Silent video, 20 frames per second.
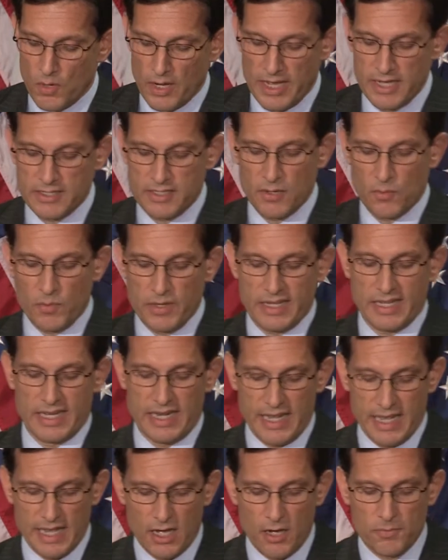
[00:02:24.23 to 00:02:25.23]
ways that we
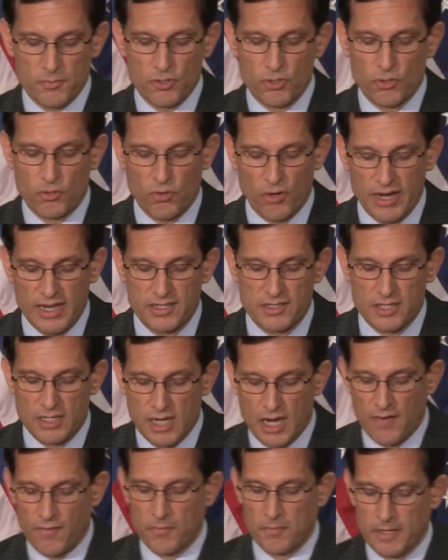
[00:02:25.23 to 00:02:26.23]
can help Ukraine's
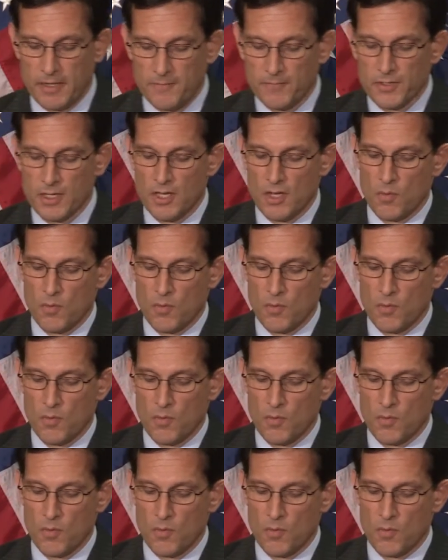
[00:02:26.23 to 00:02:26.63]
government